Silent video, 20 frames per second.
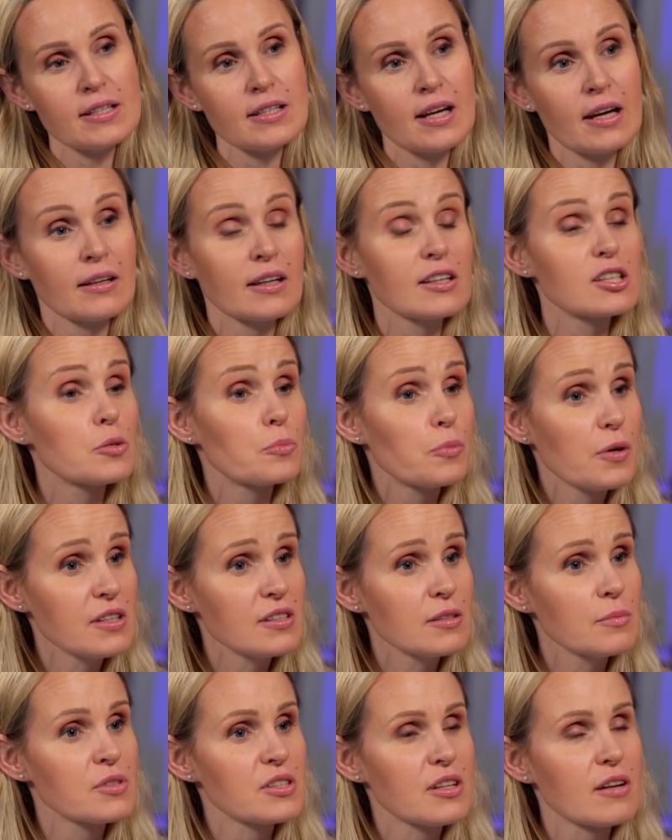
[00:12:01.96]
it and
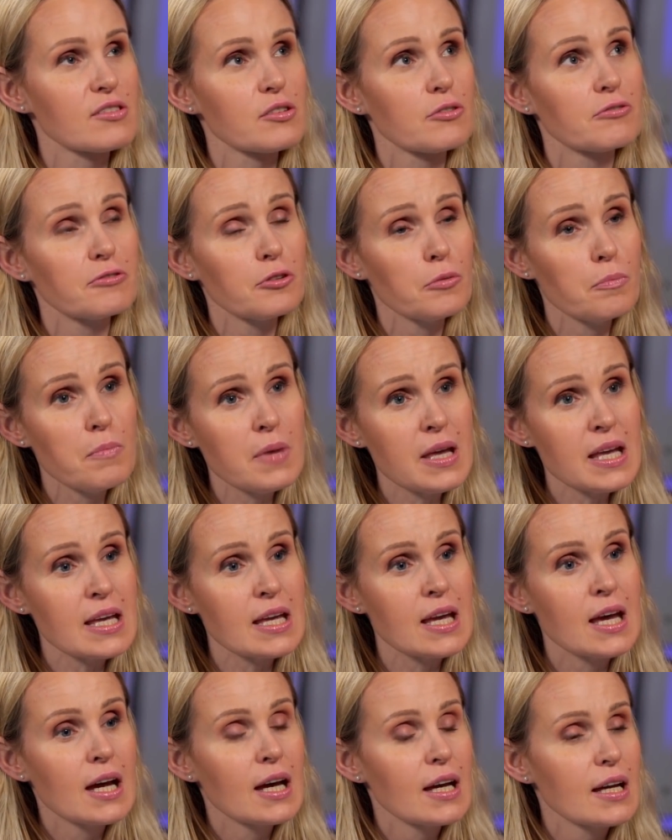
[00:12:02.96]
express themselves. So for
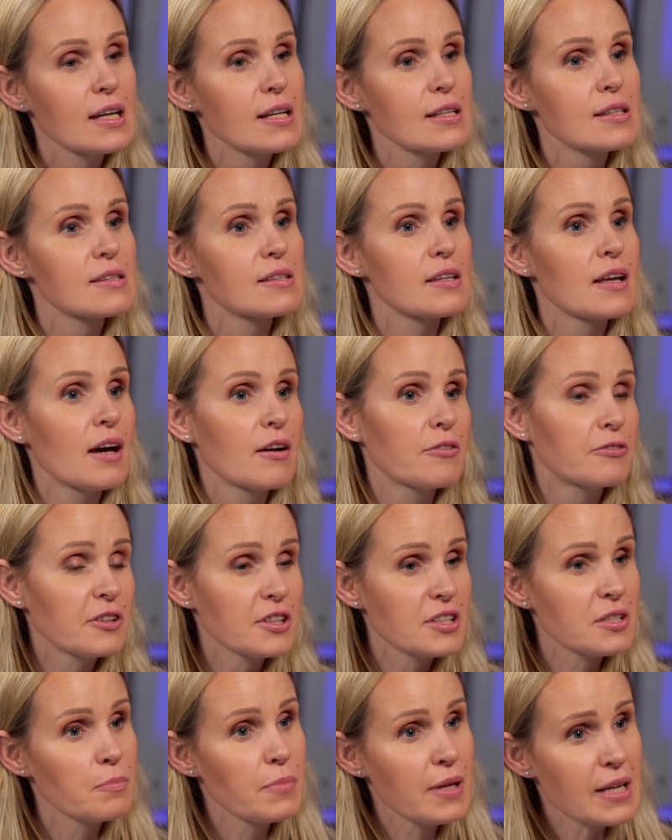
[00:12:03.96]
me, it's the
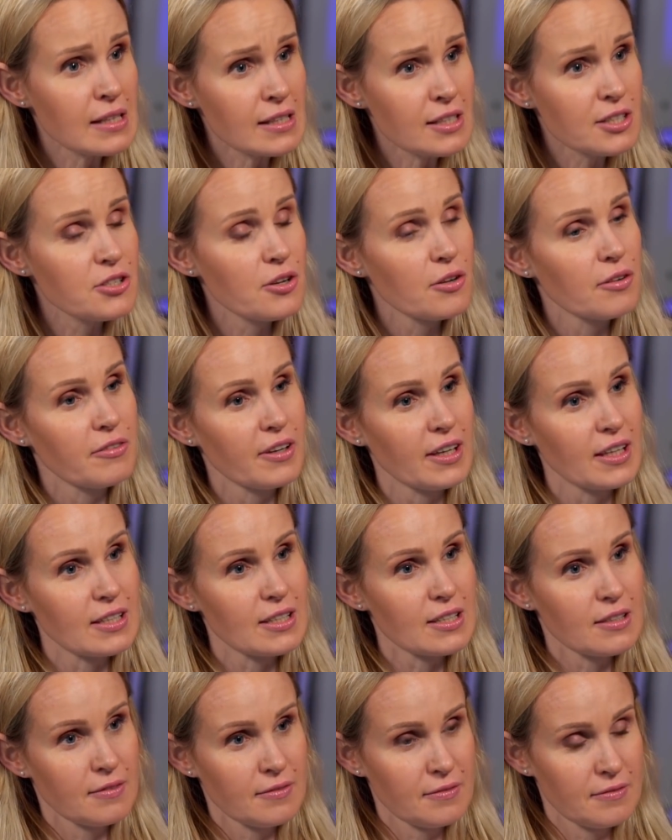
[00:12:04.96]
affordability of it.